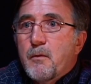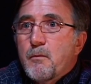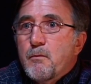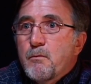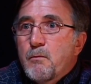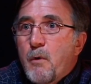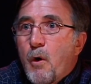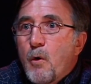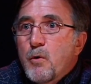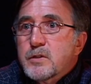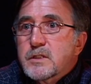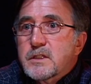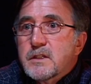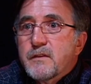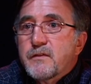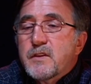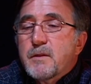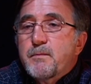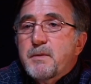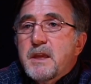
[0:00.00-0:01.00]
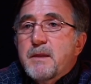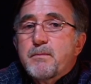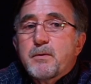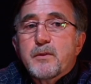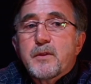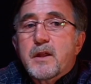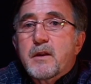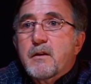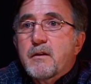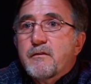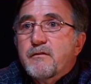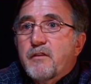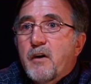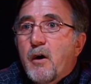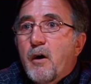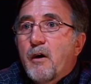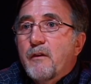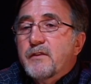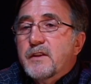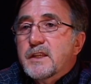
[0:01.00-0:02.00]
most of the people that are
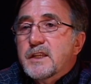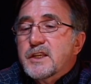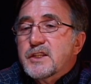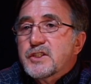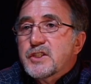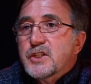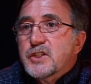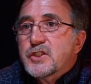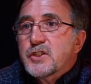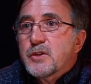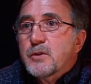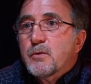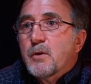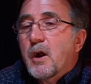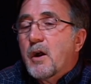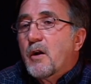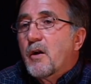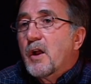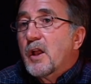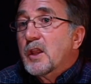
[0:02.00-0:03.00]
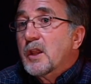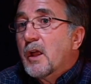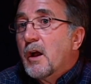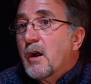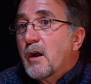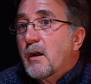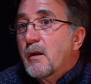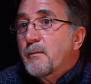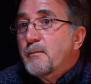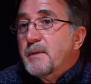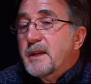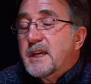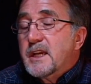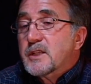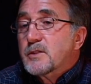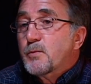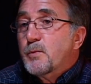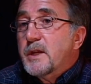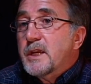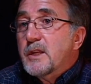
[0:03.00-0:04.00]
involved in this issue are alarmed
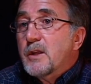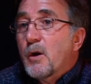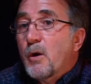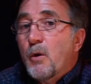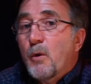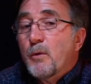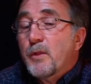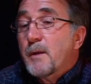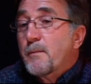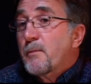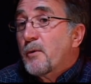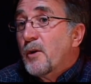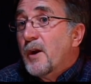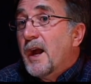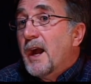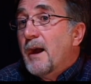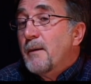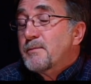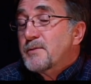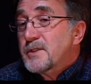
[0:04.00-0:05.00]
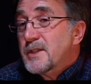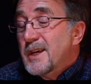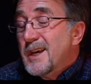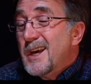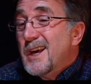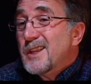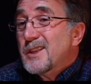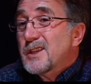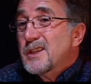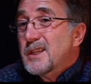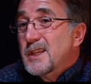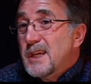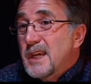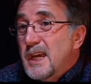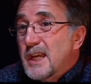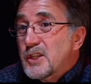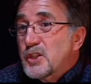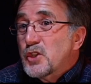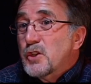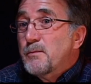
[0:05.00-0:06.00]
because we know that perhaps
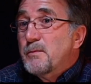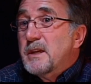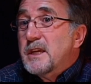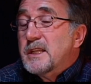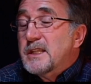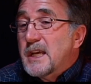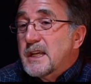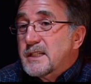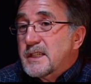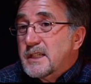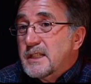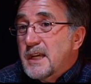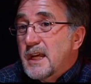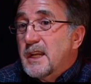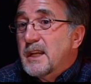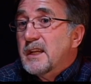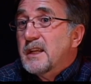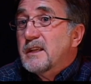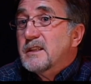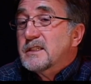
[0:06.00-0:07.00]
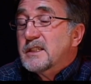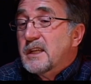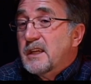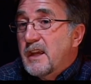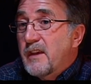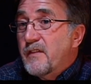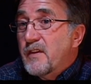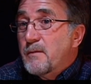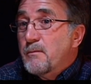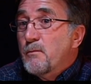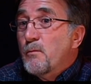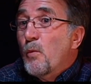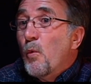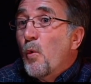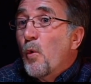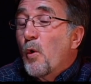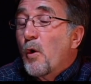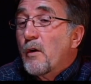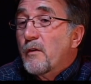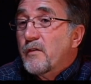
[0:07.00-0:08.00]
it should be designated as even
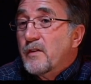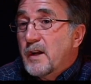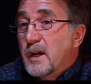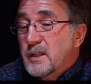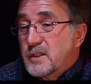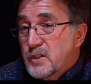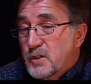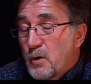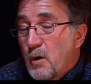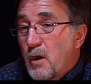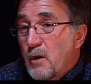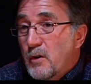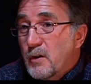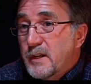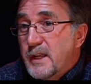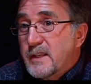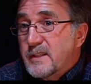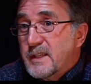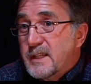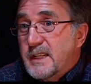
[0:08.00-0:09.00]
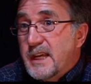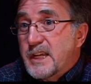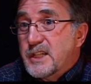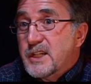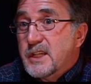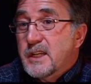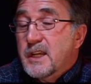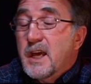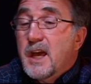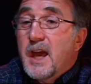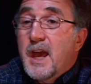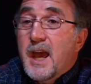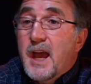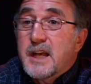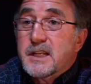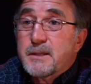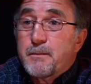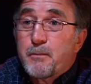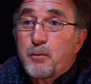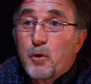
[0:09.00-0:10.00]
more of a stronger designation
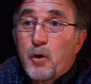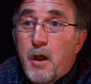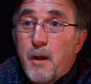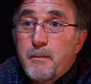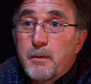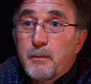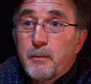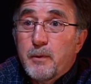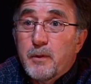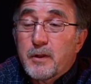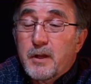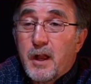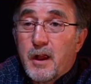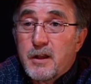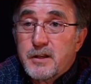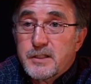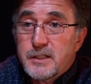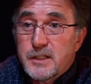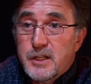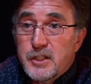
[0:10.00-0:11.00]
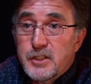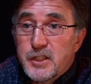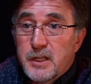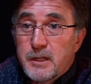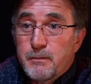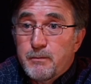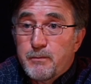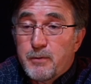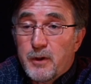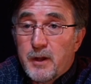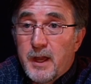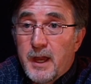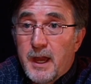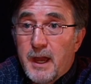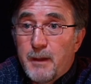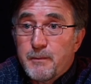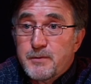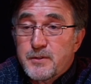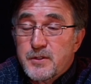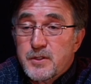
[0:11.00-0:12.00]
as a probable carcinogen,
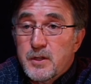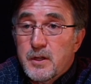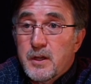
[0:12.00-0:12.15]
perhaps.